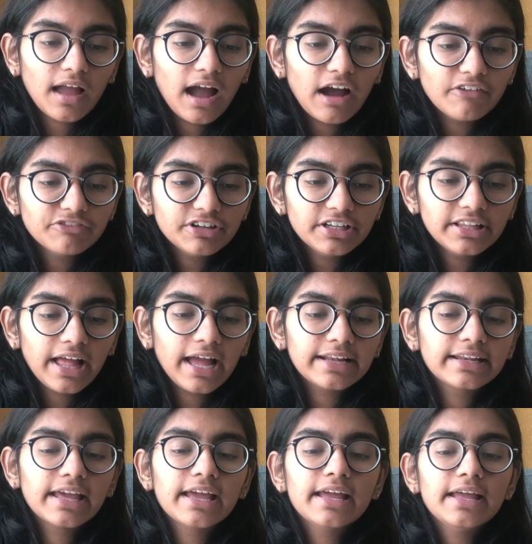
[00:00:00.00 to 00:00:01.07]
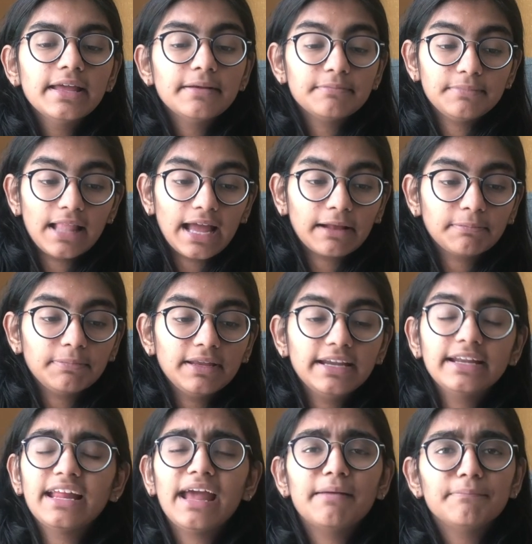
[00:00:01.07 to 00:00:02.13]
After that, black
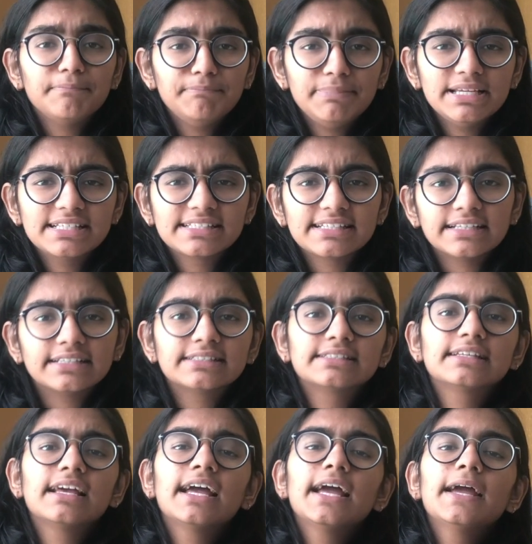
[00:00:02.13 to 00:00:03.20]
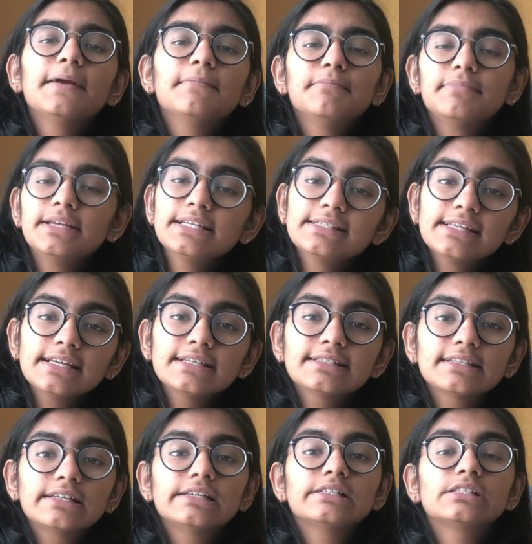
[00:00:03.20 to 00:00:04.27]
played b6. b6
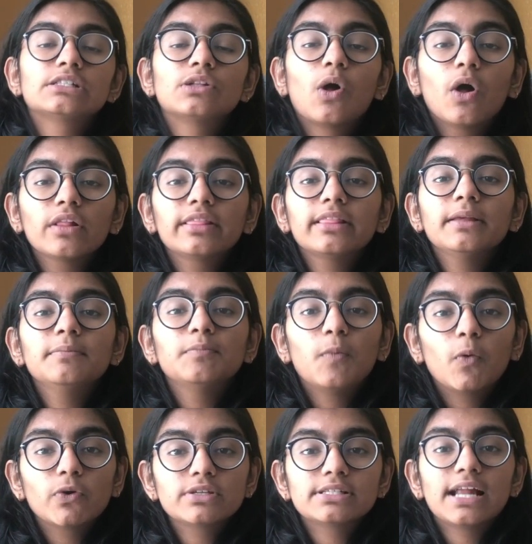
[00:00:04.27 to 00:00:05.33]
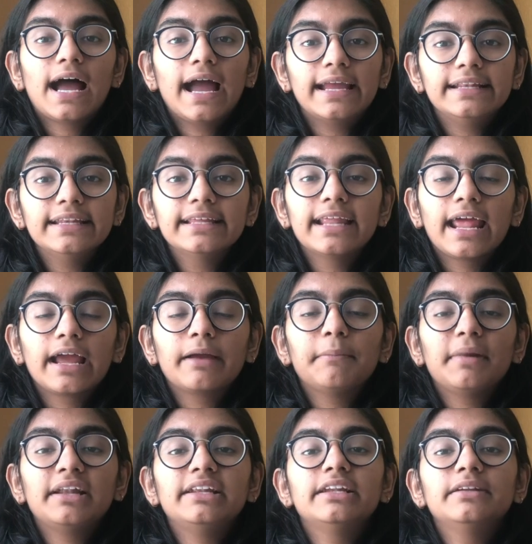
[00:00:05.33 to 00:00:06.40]
is not the most highly
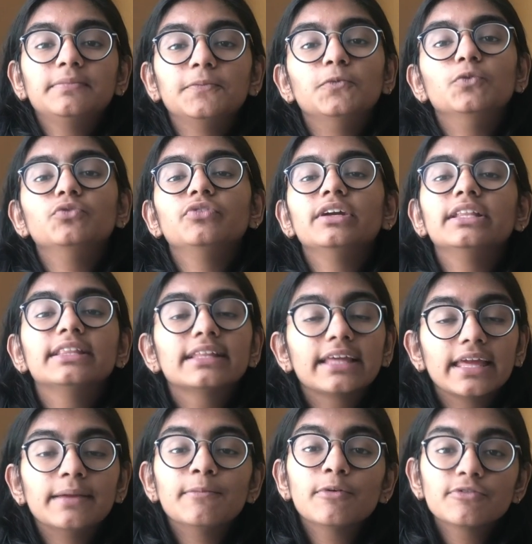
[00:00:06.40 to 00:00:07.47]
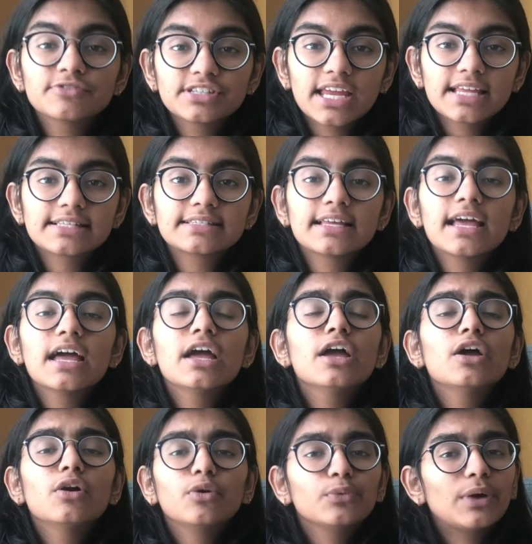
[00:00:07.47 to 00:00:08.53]
recommended move in the game of chess.
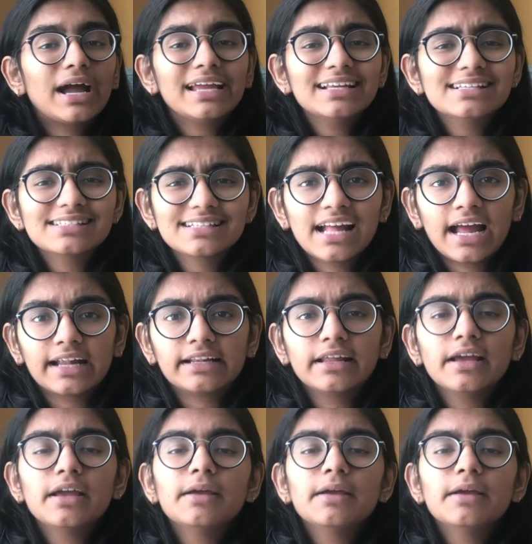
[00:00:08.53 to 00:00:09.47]
Why is that?